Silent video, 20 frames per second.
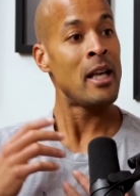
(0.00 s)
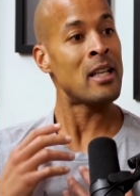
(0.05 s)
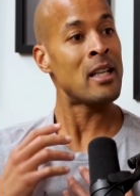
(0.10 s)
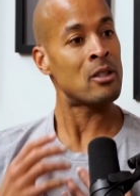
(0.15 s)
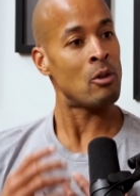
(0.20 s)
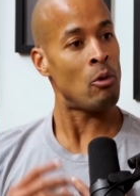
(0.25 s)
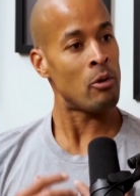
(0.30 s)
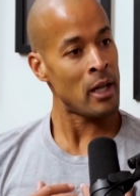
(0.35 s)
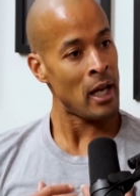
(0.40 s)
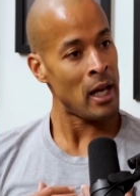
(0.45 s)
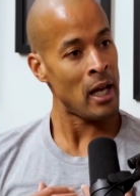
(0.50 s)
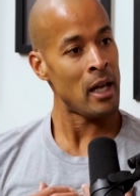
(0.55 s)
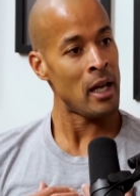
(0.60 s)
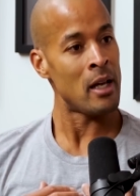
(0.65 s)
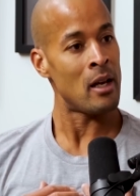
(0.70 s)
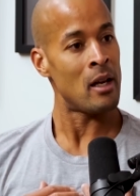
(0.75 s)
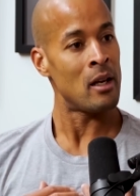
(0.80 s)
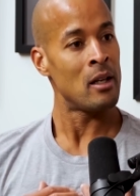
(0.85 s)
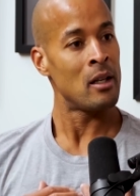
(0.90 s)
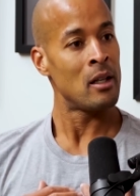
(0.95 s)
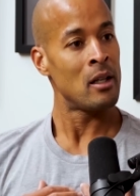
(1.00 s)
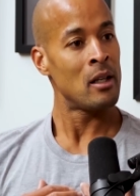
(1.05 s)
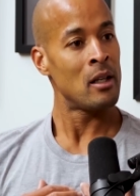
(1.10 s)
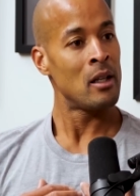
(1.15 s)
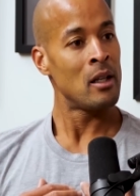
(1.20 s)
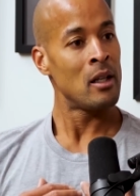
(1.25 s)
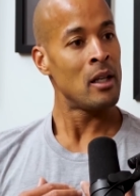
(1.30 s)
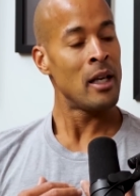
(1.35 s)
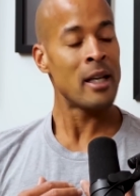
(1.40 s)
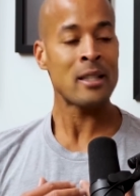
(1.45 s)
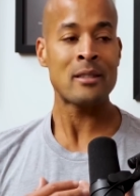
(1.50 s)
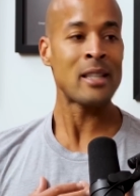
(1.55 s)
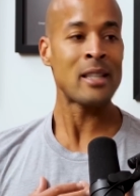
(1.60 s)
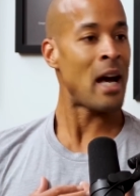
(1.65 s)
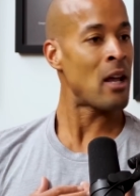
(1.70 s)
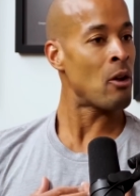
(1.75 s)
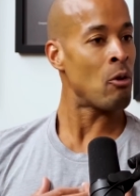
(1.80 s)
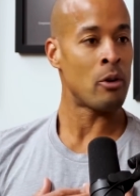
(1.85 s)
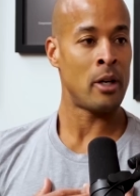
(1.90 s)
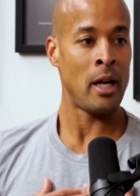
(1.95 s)
it's okay. It's
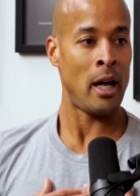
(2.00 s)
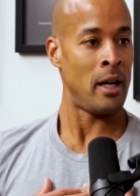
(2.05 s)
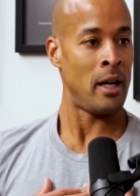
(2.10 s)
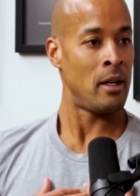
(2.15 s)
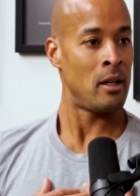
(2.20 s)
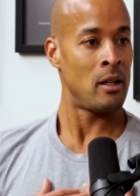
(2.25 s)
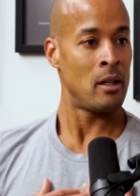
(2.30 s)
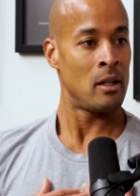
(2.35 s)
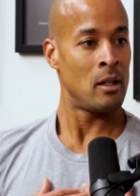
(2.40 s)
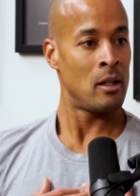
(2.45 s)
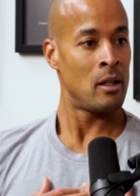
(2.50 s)
not okay.